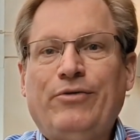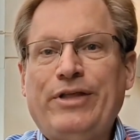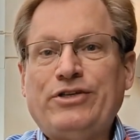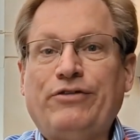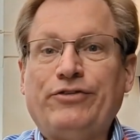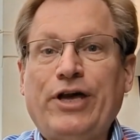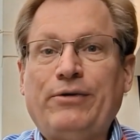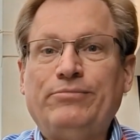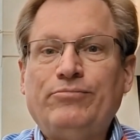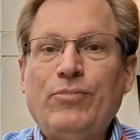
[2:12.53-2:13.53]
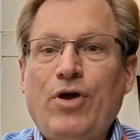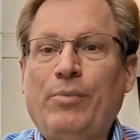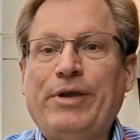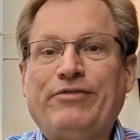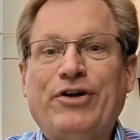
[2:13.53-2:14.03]
Well, that's all for now.
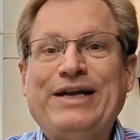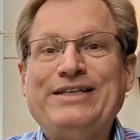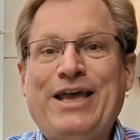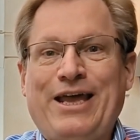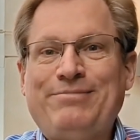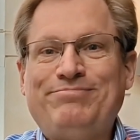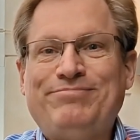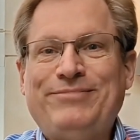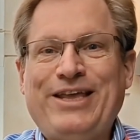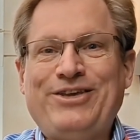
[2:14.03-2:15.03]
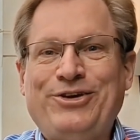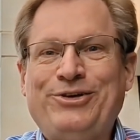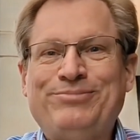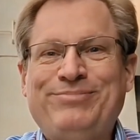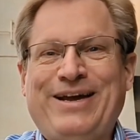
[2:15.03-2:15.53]
Hope you have a great day. Thank
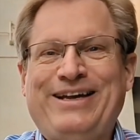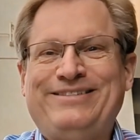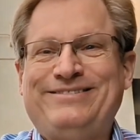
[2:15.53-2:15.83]
you. Bye.